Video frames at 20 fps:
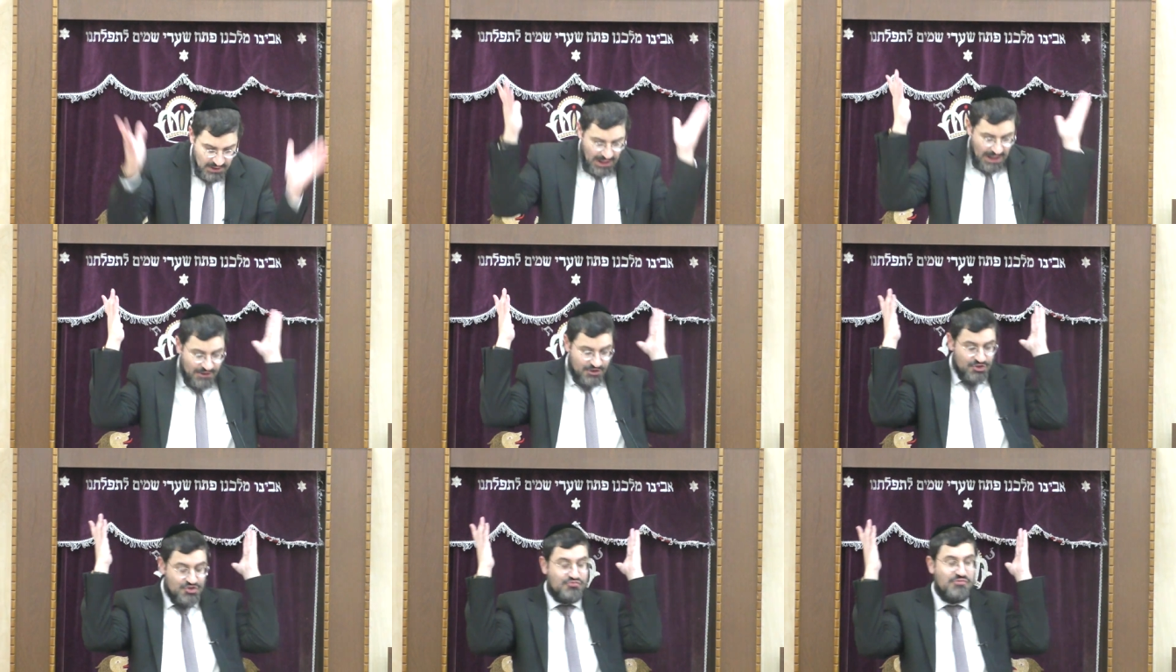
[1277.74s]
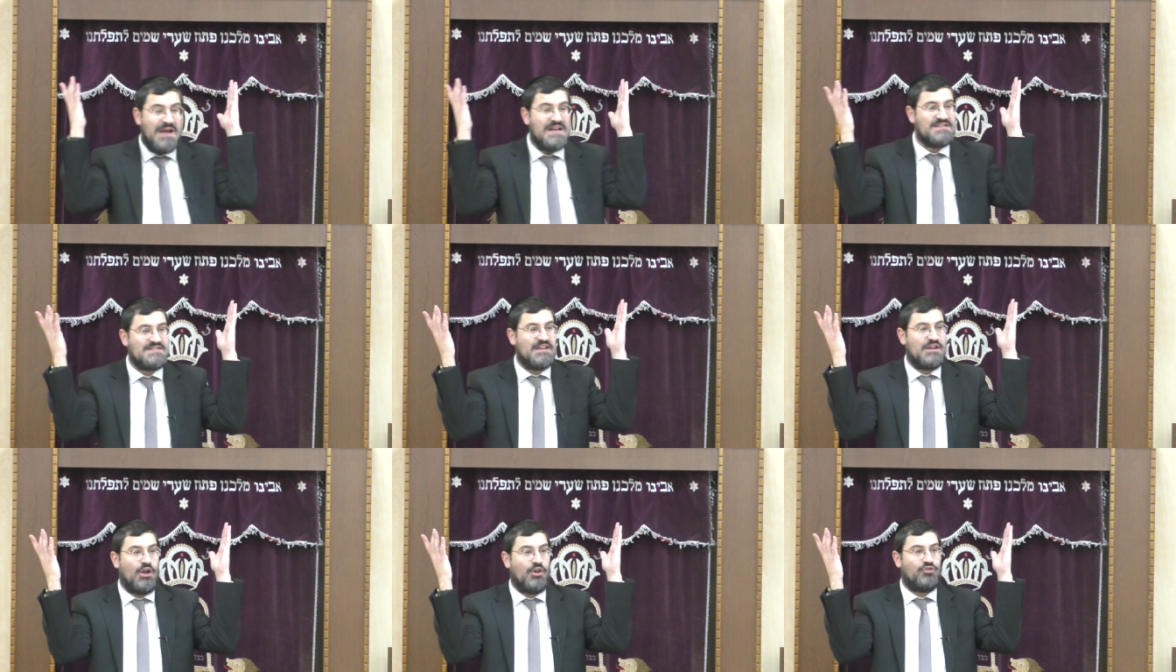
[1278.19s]
and just
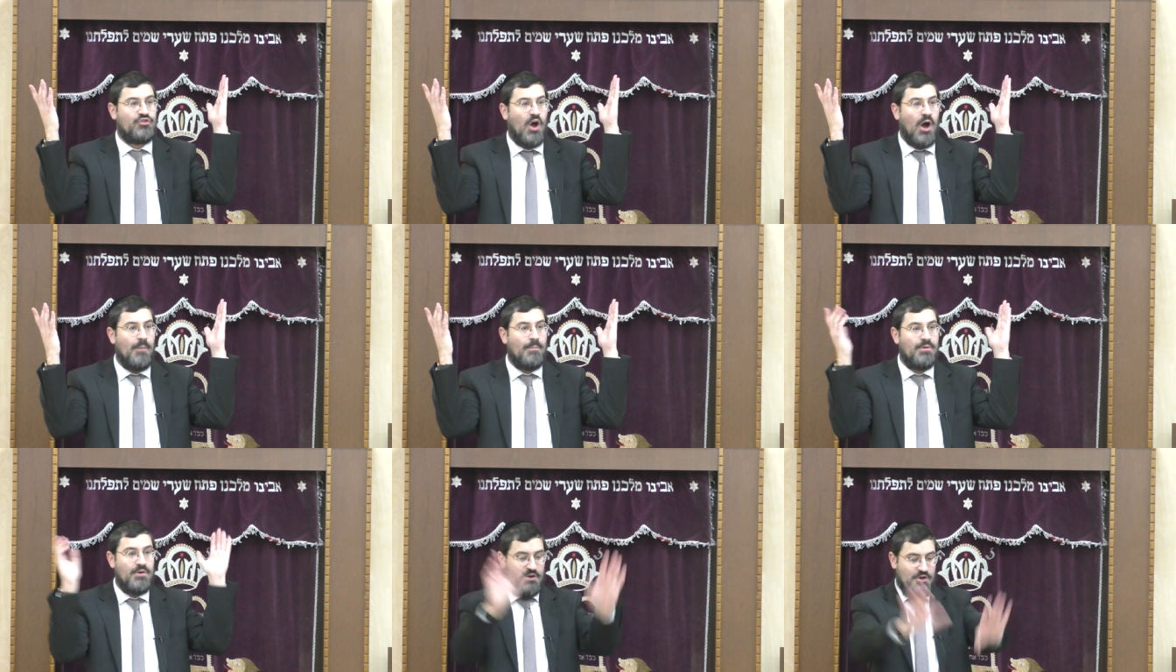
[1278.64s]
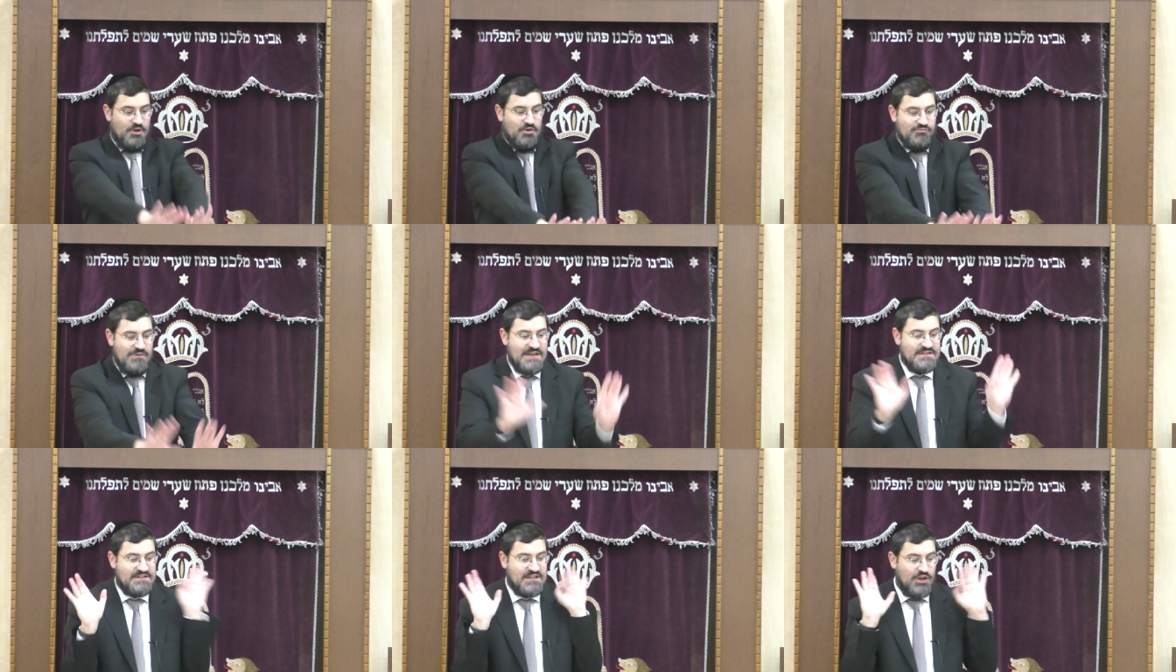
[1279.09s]
rest it on top.
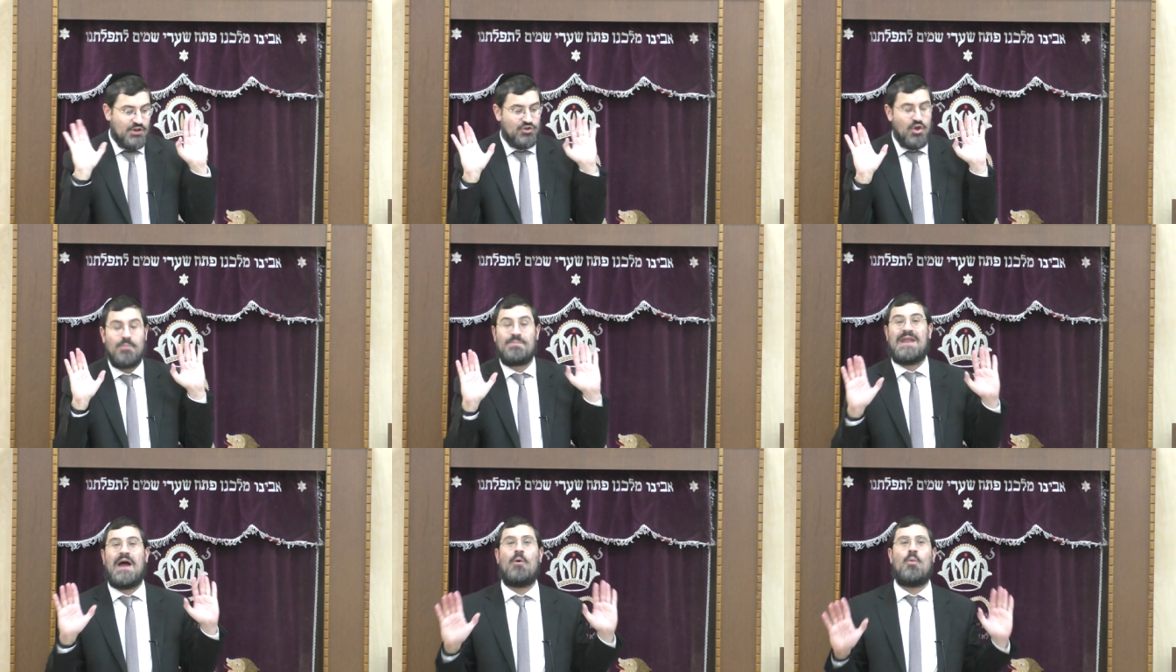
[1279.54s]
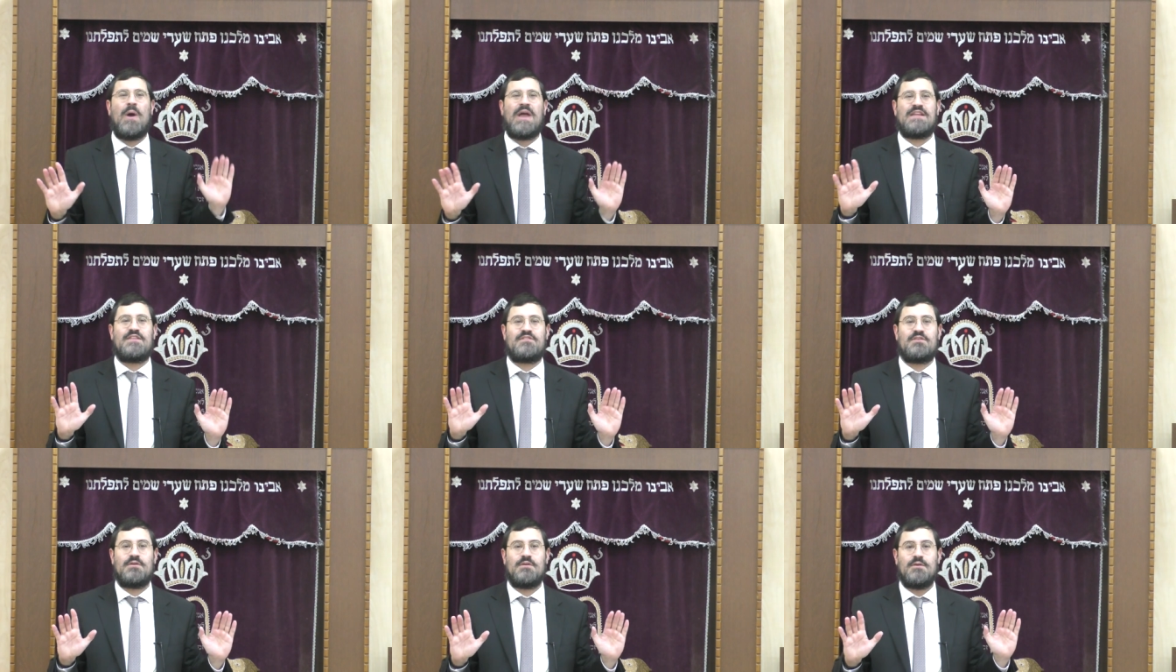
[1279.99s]
Rest it on top, now
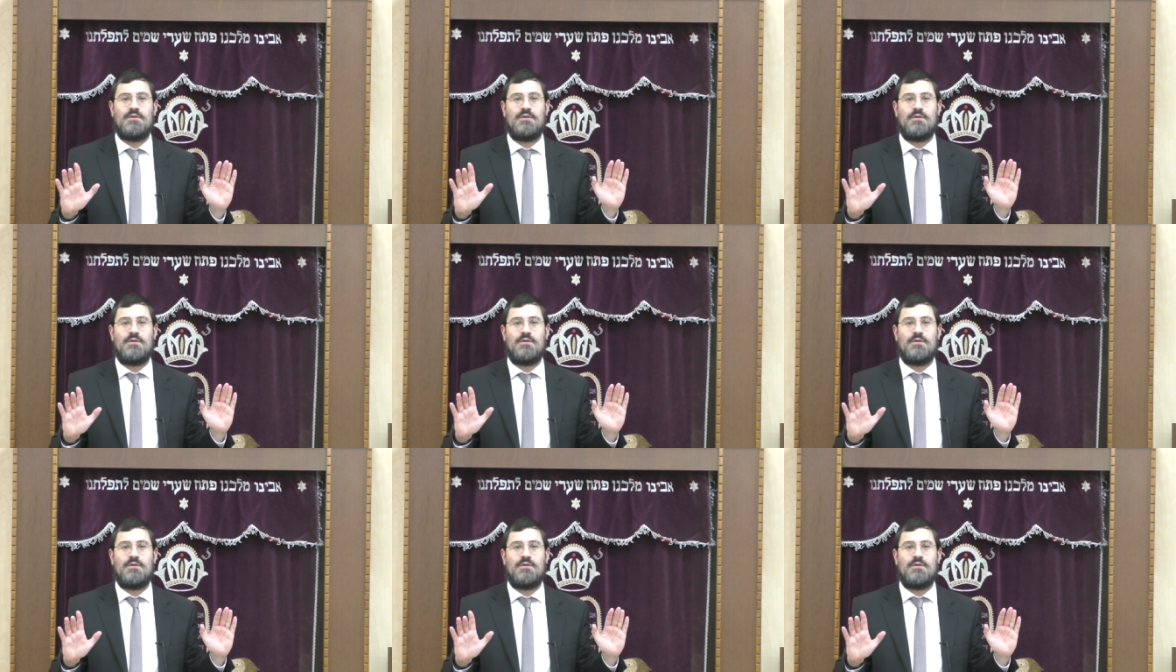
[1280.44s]
wait.